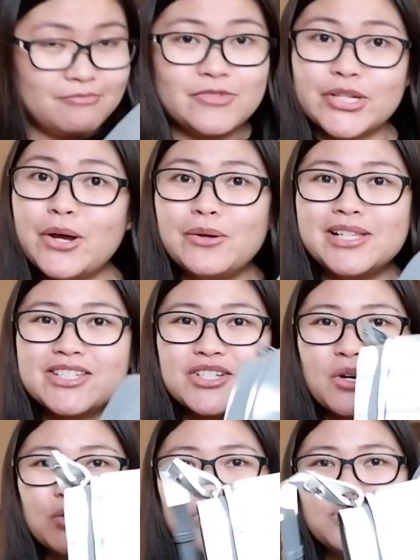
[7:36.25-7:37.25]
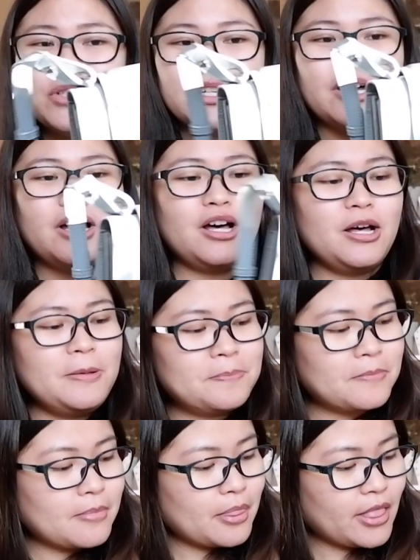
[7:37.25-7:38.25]
So let's go to the
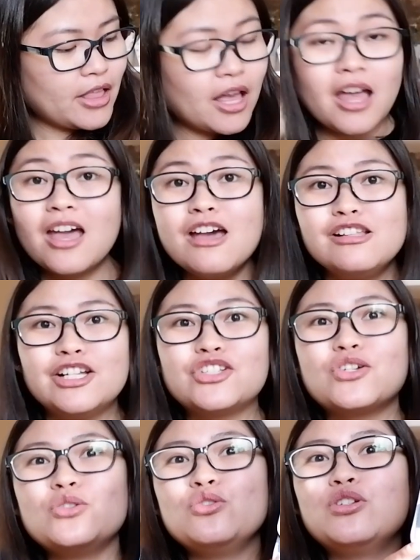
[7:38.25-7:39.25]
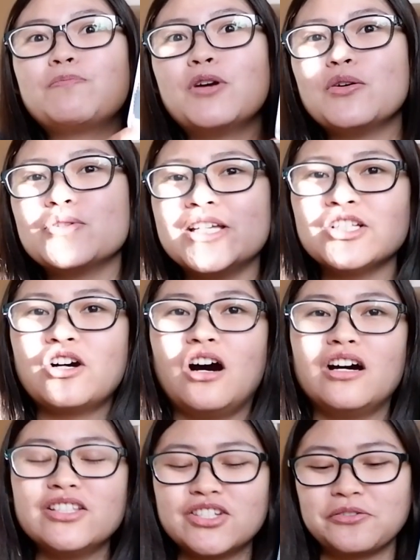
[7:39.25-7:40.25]
pros and
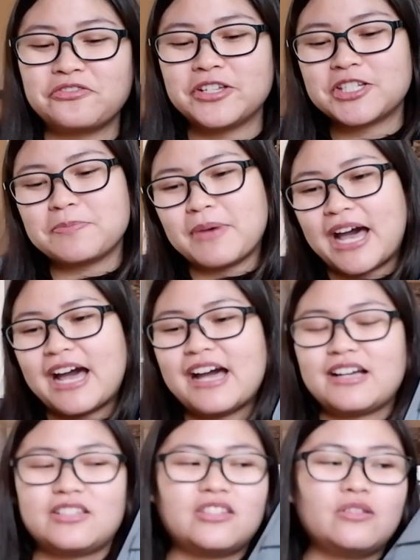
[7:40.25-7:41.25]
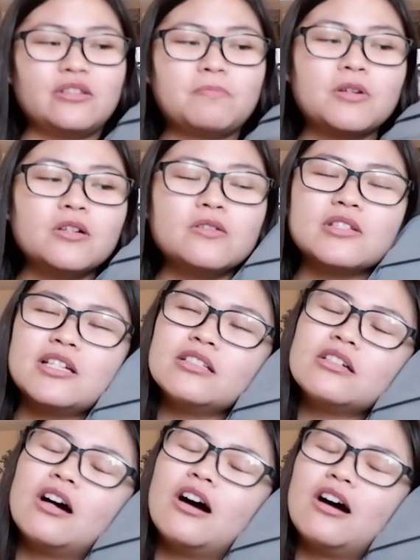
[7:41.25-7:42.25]
cons of this bag. So the pros
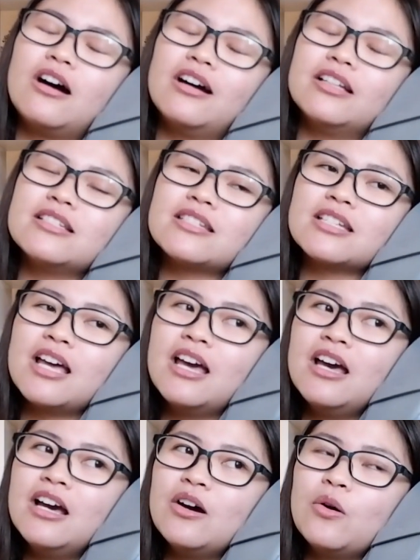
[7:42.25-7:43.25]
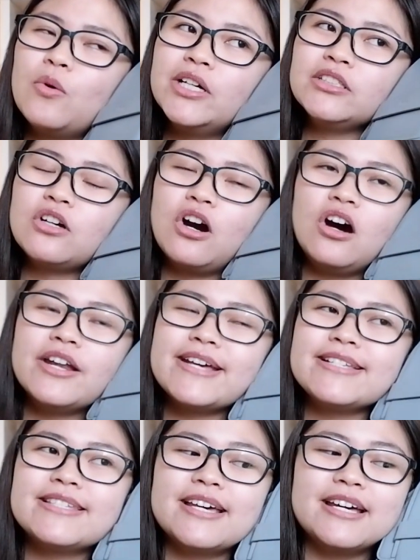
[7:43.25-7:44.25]
and cons. One con I
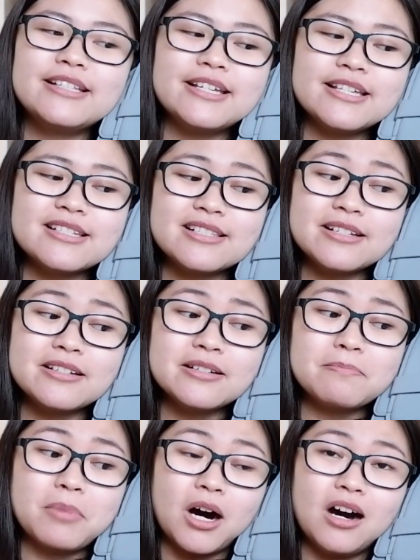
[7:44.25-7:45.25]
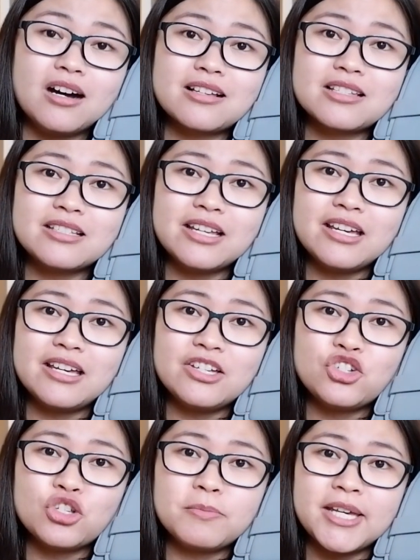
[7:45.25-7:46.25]
said is the box. They
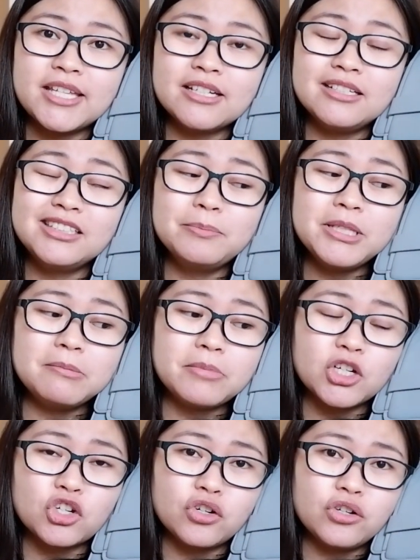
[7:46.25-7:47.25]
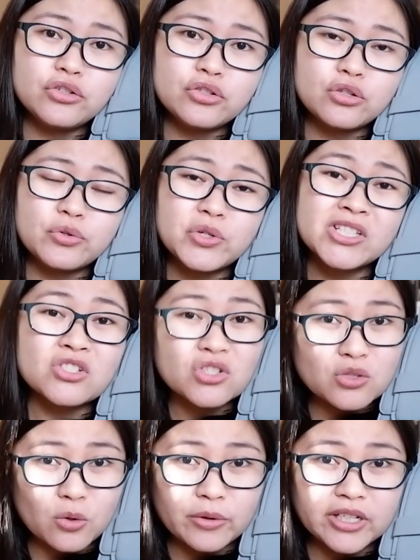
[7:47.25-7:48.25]
should make it a little bit bigger so you can
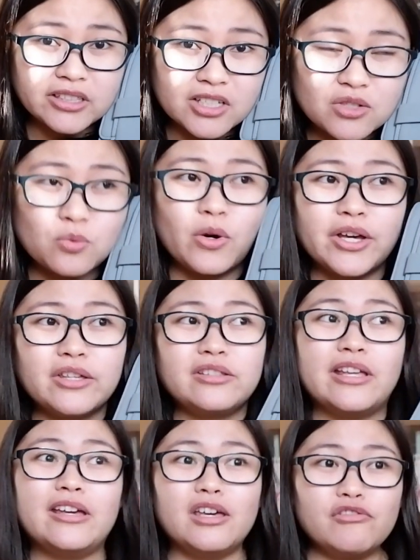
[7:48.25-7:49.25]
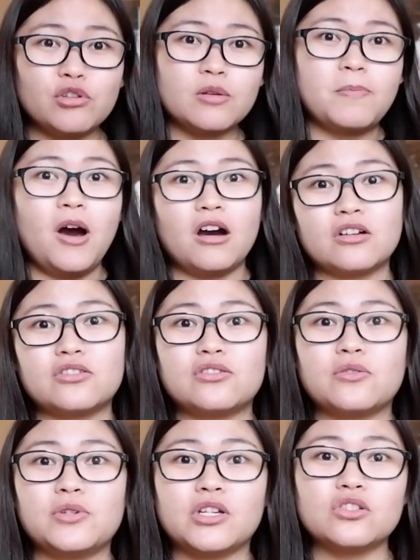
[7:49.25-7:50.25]
store it. That's why they give you the box,
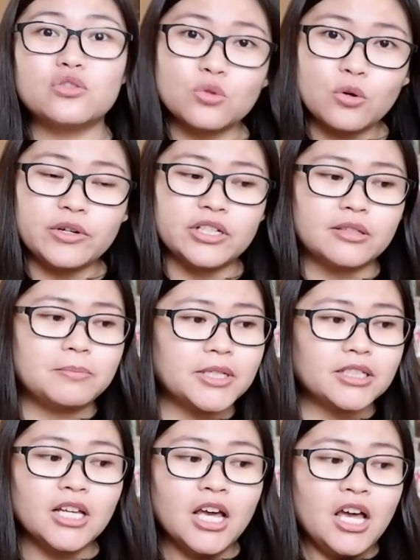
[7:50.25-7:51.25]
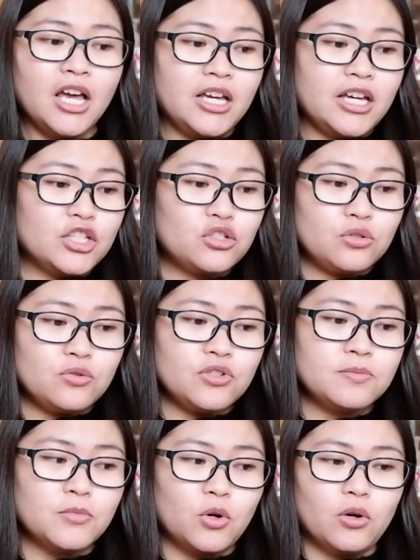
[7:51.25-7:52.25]
so you can store it. But it's too
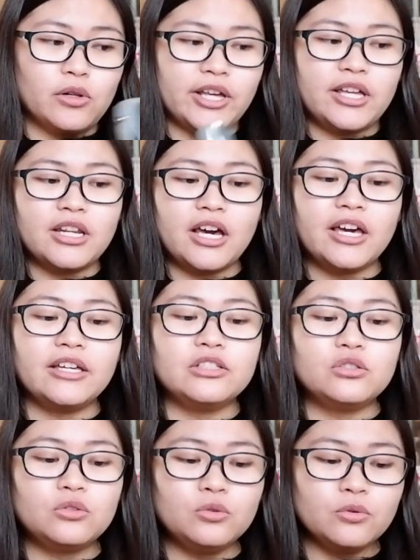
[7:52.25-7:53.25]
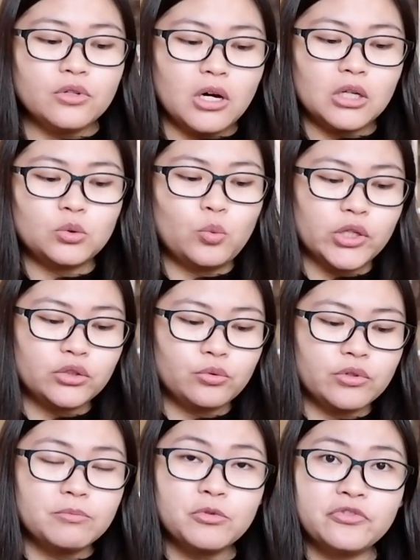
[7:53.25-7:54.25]
small, and I do not want to
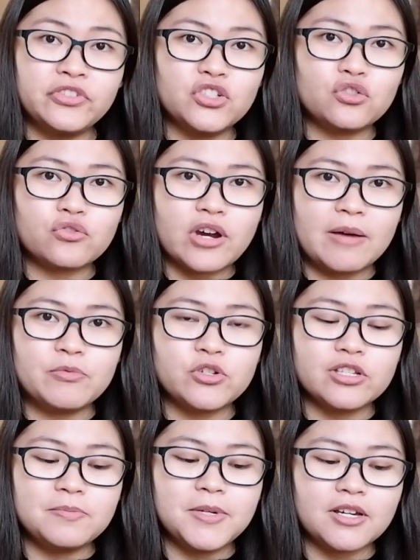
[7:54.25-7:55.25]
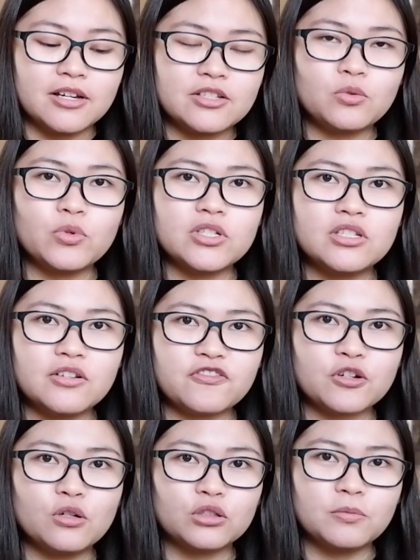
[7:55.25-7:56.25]
remove the strap just because it was
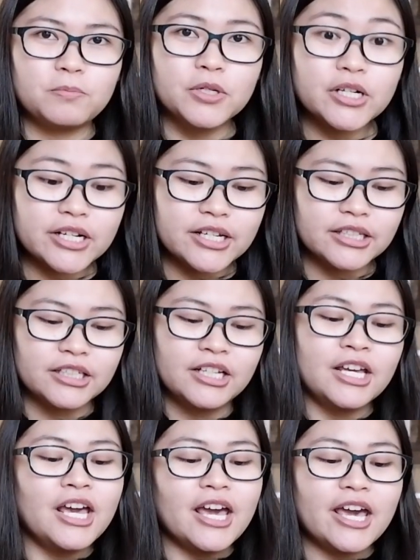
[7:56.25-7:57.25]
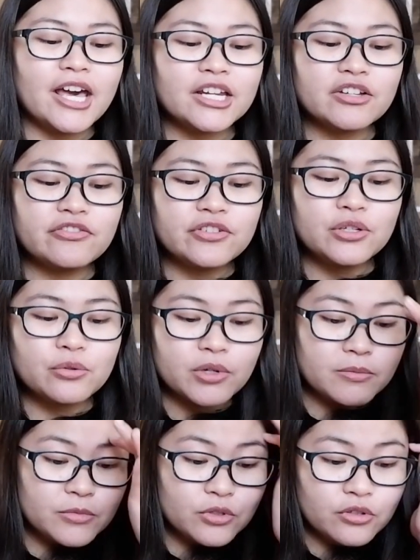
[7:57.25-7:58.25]
difficult to put it. And if you
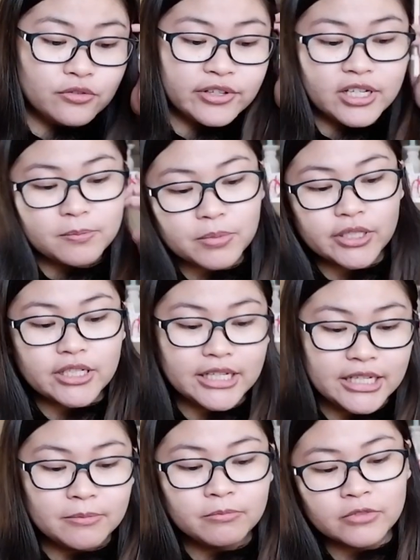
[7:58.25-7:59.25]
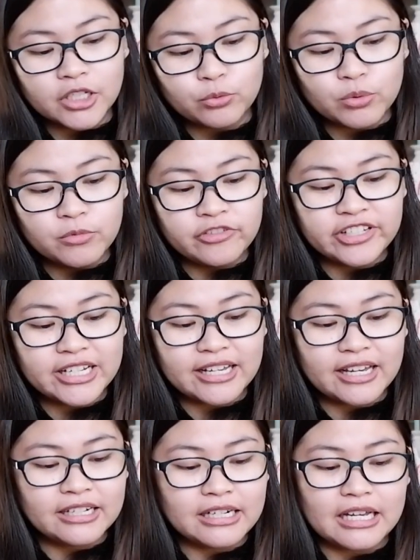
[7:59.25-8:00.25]
remove it, put it in, and remove it
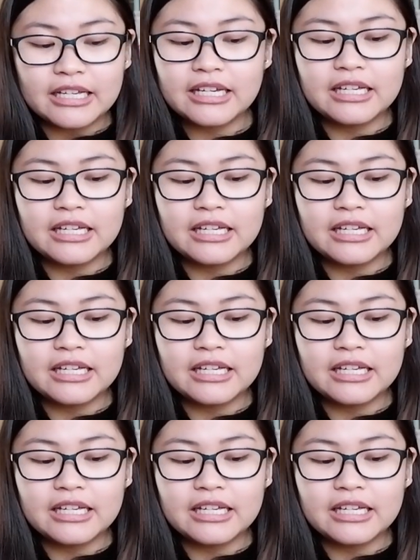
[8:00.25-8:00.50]
again,